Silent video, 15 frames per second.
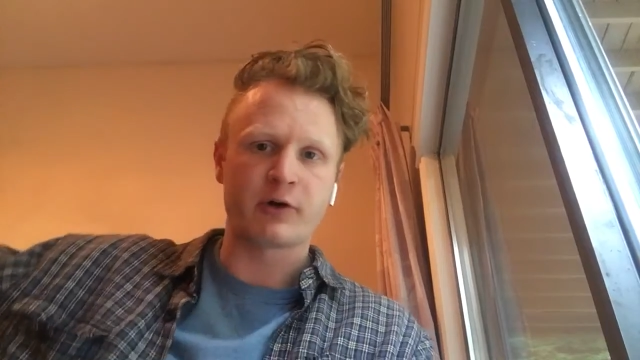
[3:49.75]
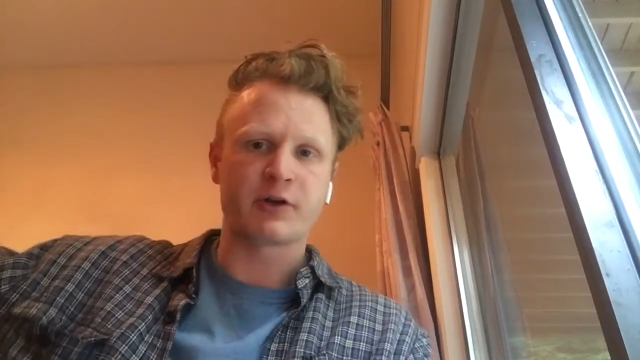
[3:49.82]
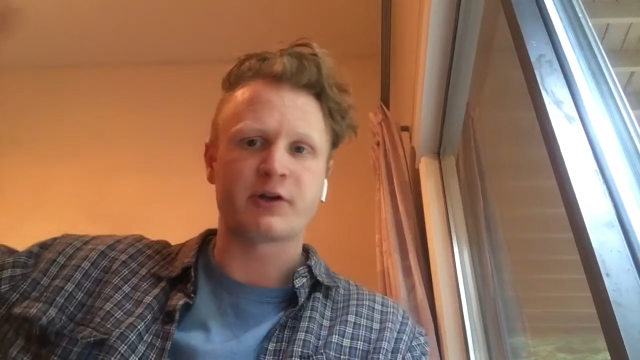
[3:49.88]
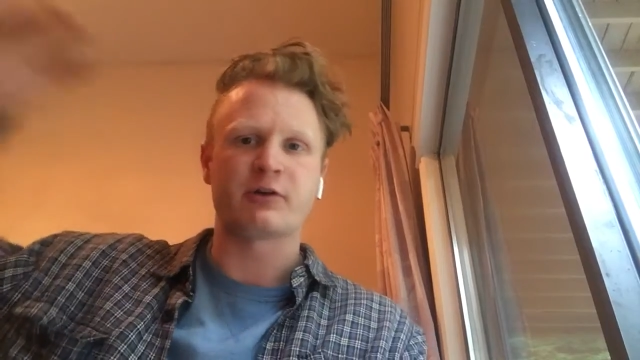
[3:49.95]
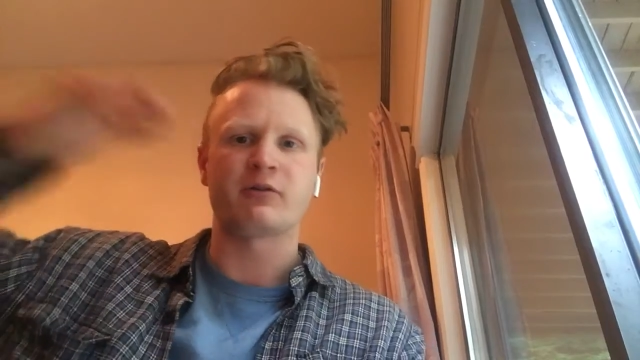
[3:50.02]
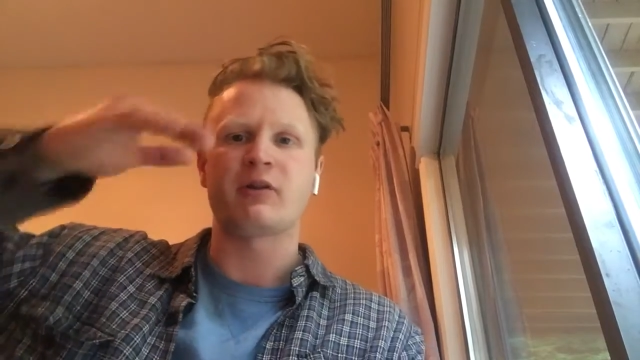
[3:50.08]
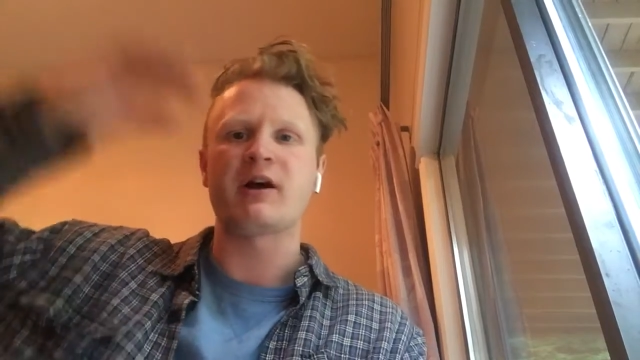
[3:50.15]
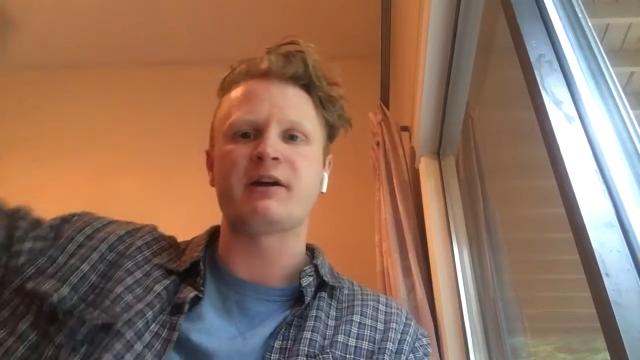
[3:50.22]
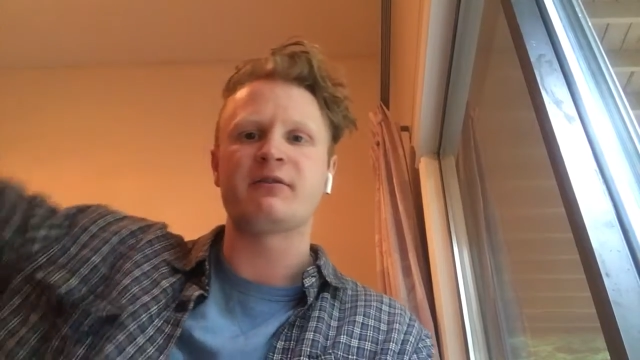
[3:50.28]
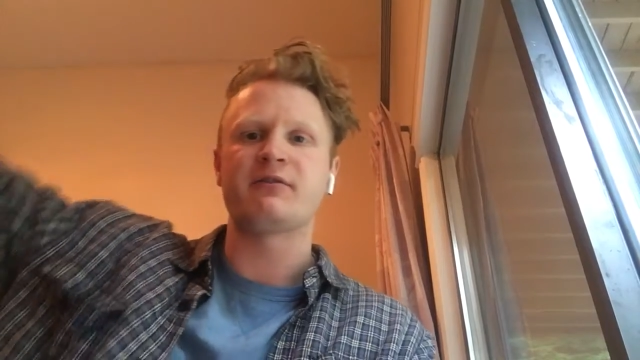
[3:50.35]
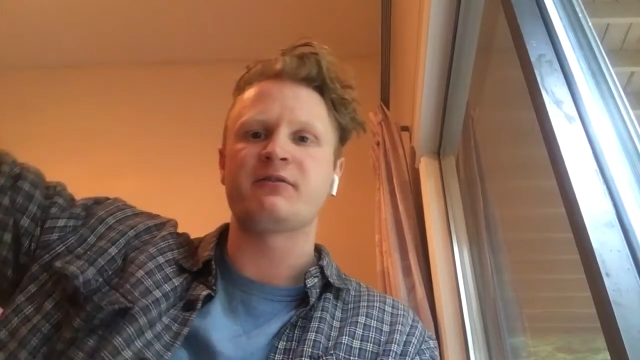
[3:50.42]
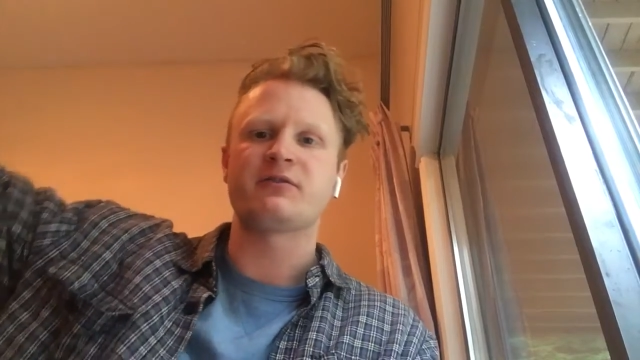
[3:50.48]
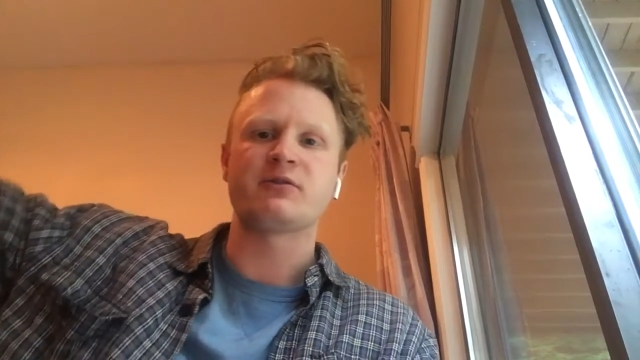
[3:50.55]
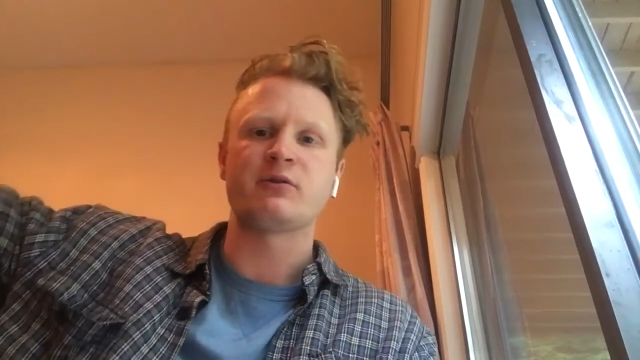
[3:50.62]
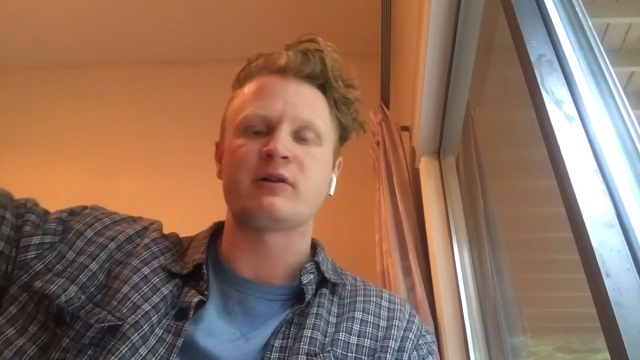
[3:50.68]
your
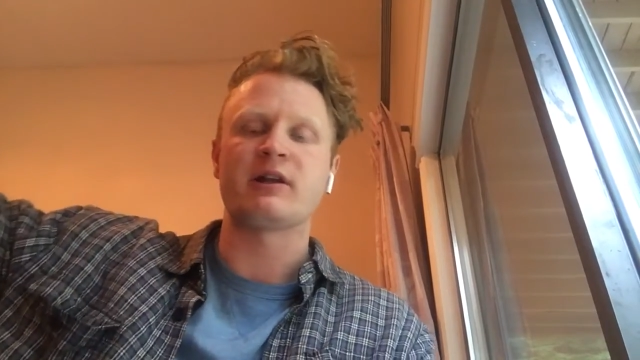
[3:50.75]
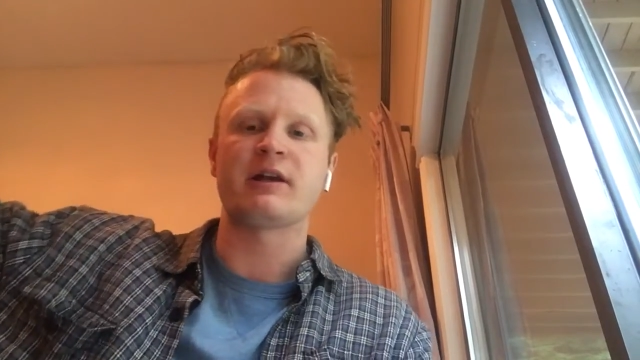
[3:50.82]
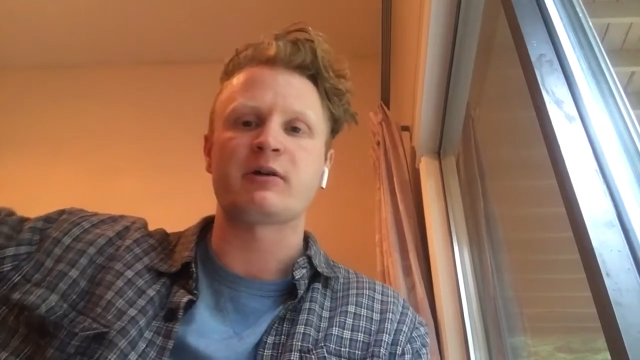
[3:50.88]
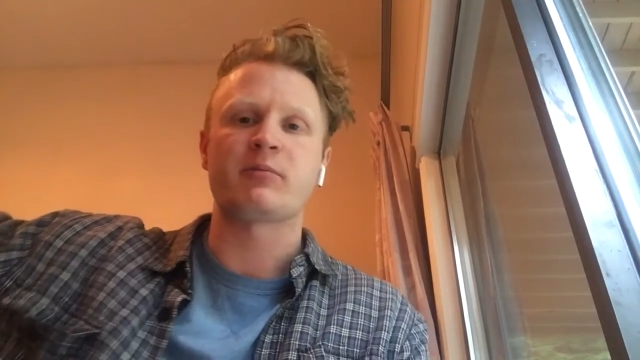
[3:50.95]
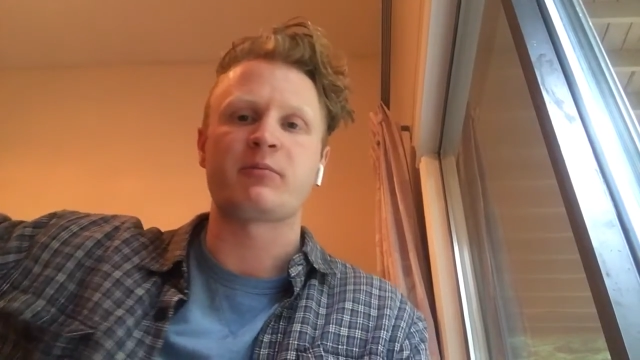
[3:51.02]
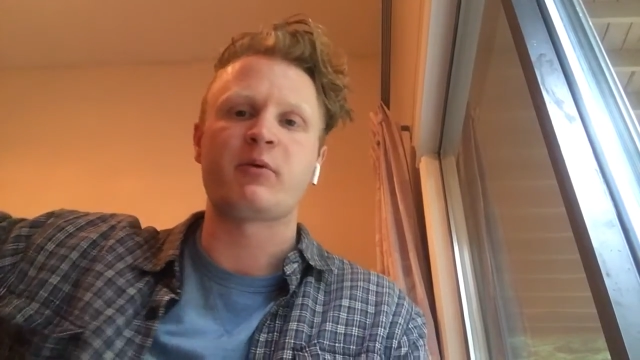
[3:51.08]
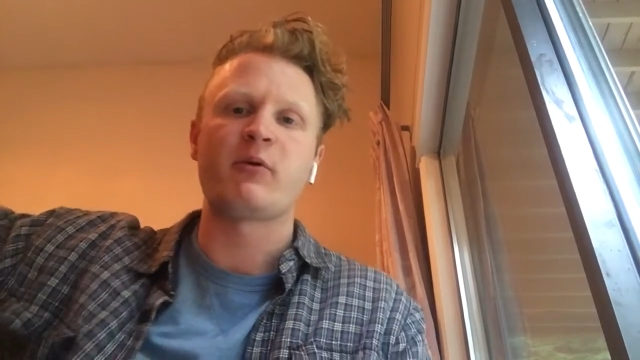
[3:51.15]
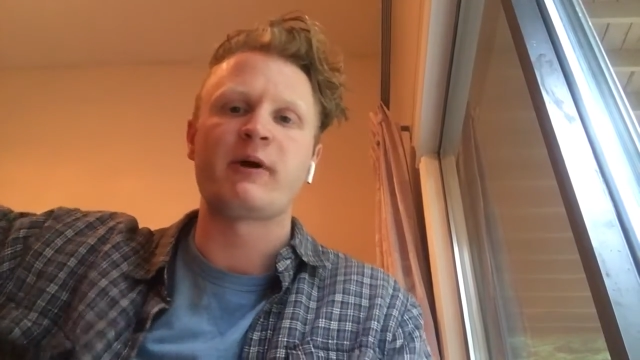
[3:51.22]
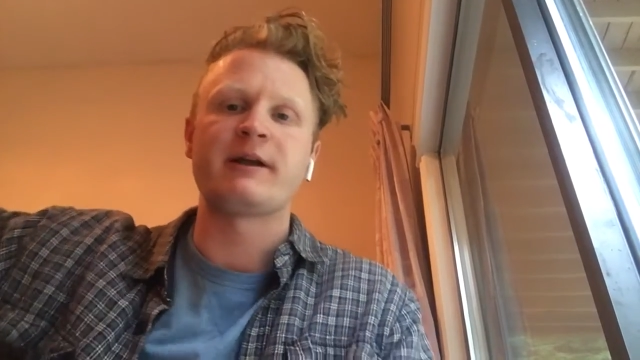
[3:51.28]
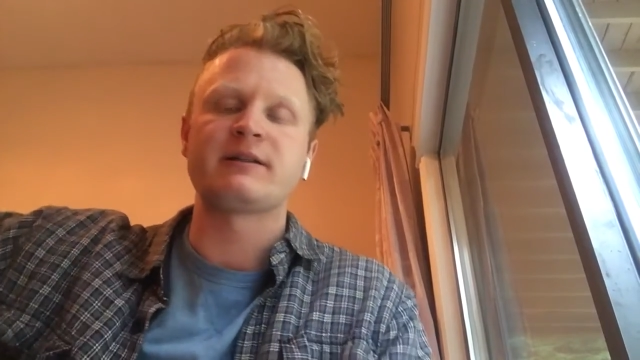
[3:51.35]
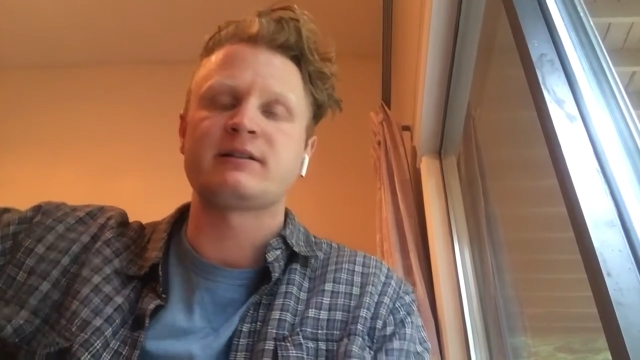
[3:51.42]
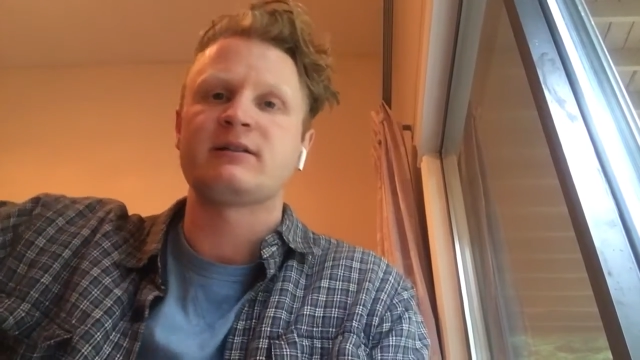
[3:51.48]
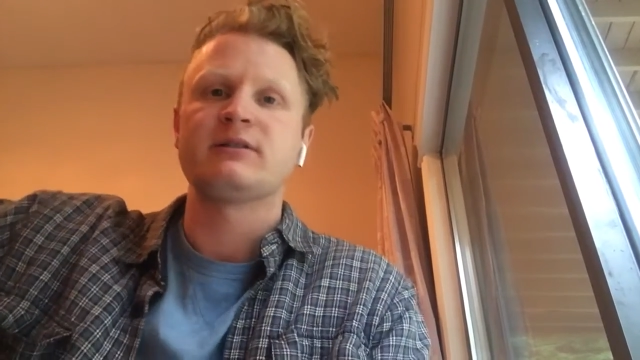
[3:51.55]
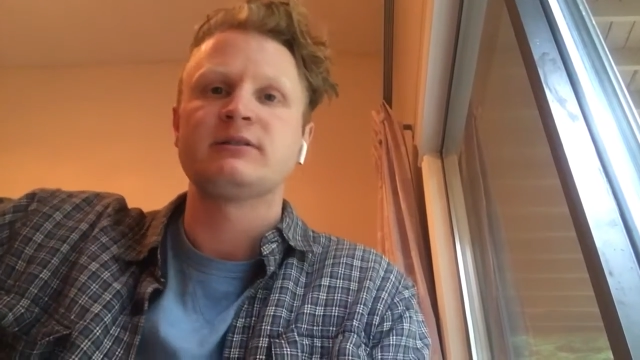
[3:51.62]
life to a later point.